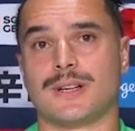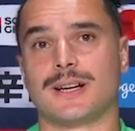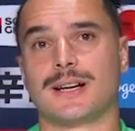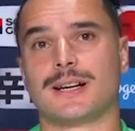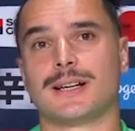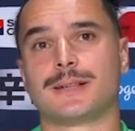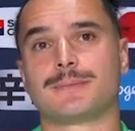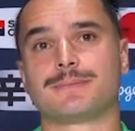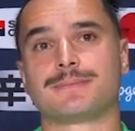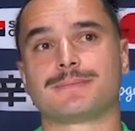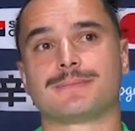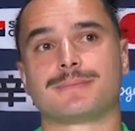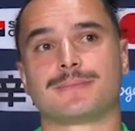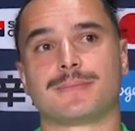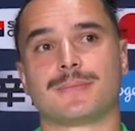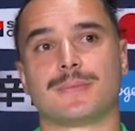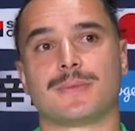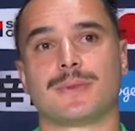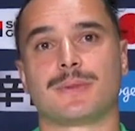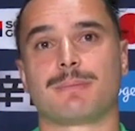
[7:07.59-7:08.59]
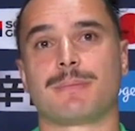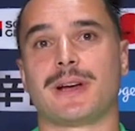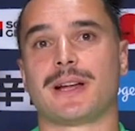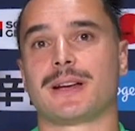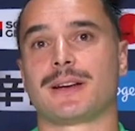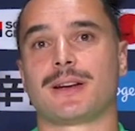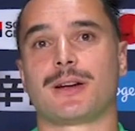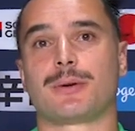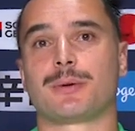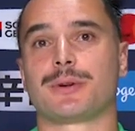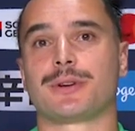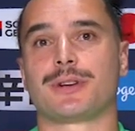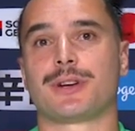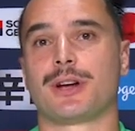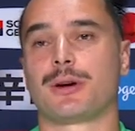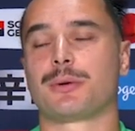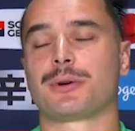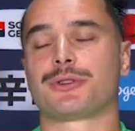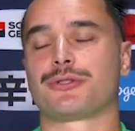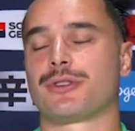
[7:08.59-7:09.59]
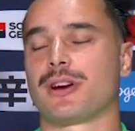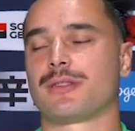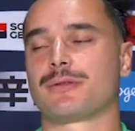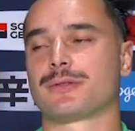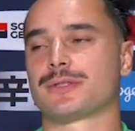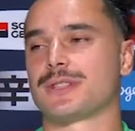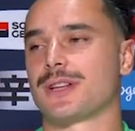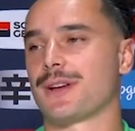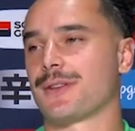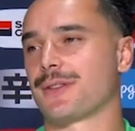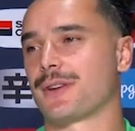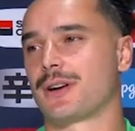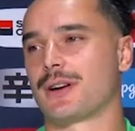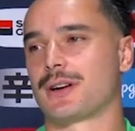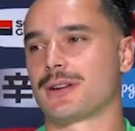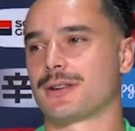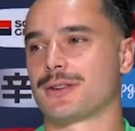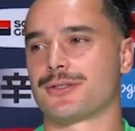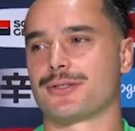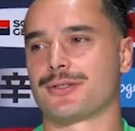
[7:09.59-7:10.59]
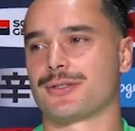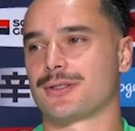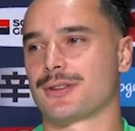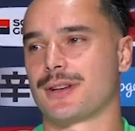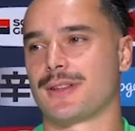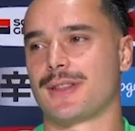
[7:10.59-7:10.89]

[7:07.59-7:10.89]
Um, man, no one, no one travels like the Irish,